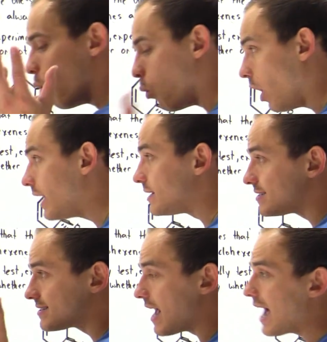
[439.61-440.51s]

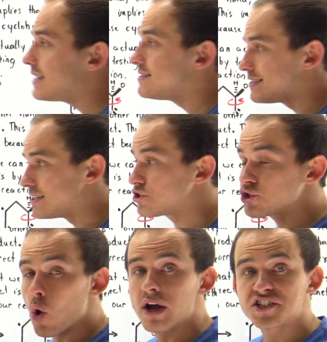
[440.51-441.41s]
what scientists
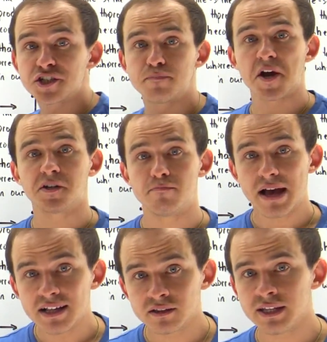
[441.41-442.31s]
saw
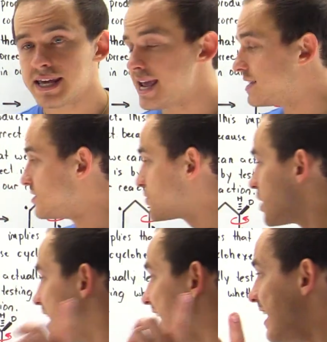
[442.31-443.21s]
experimentally
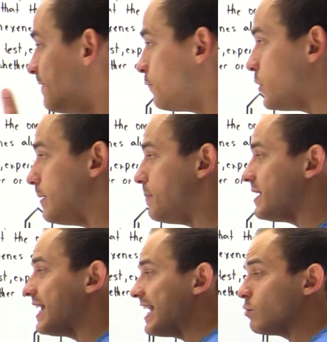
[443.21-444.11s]
is if we
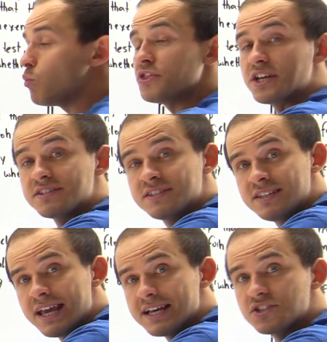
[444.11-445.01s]
begin with a
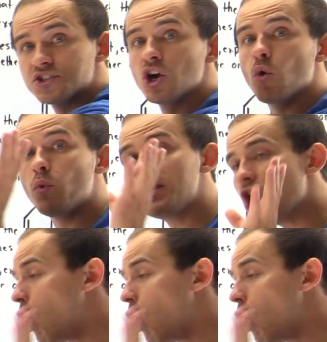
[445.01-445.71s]
cis, we